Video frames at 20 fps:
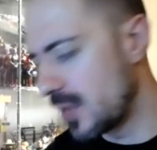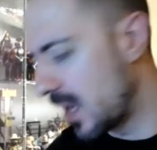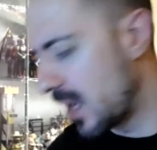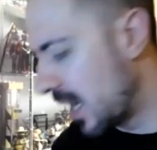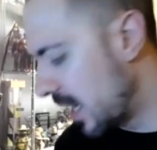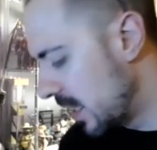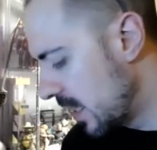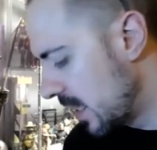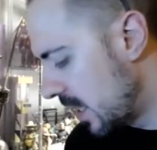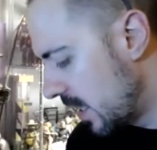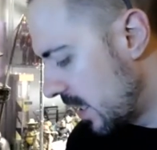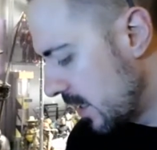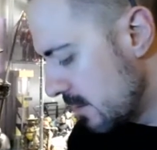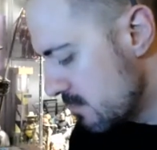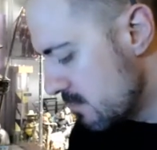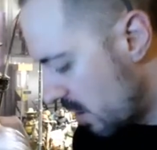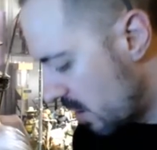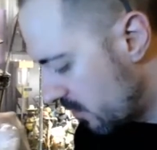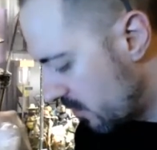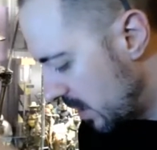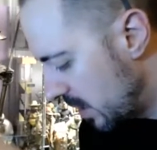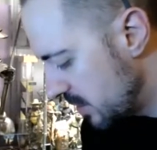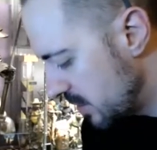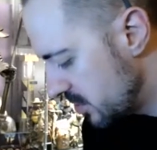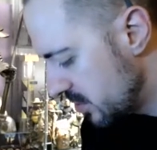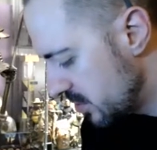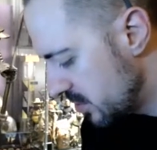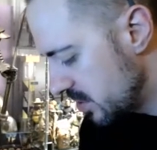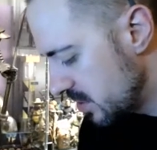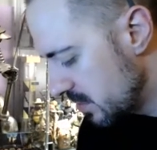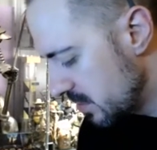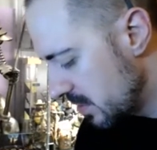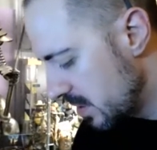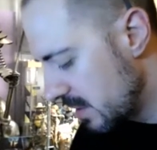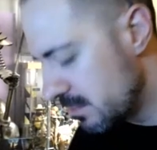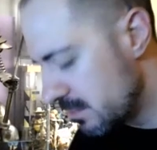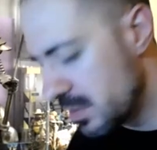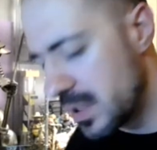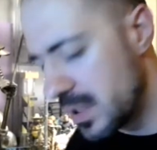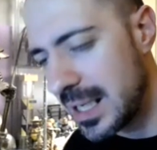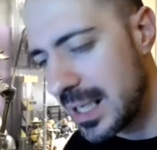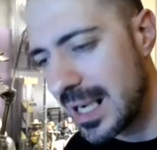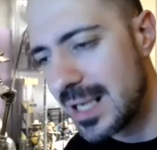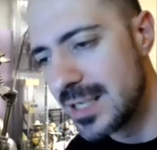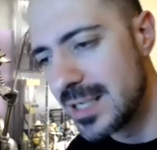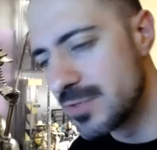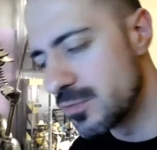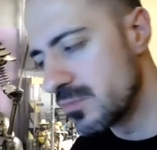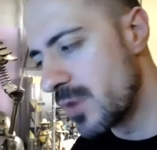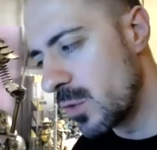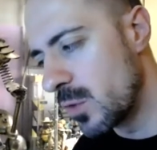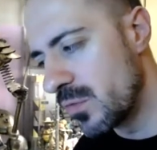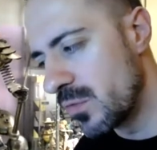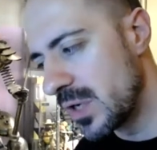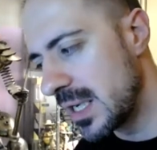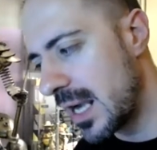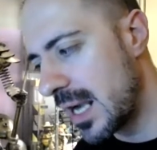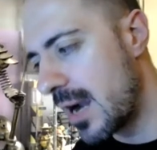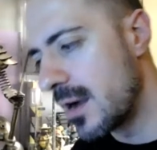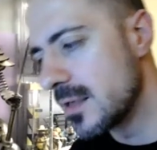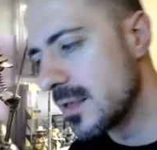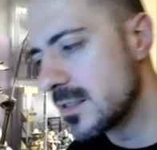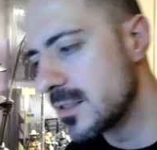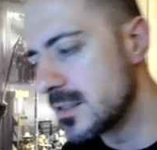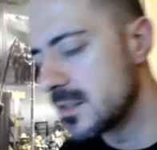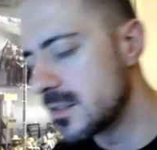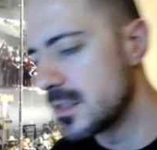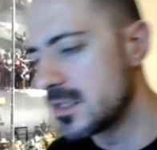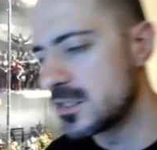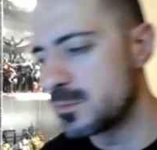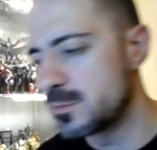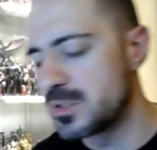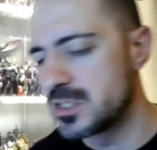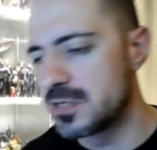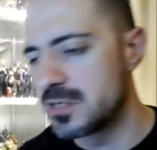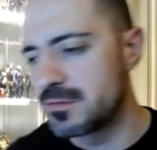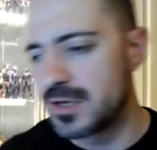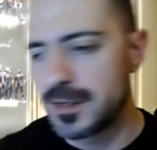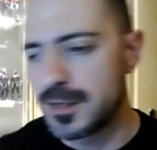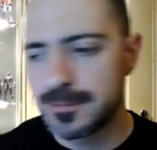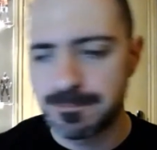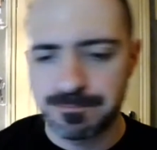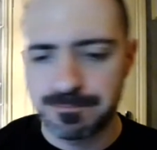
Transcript: And I know Marvel Legends are doing it, but again, it's revolving characters that are specific.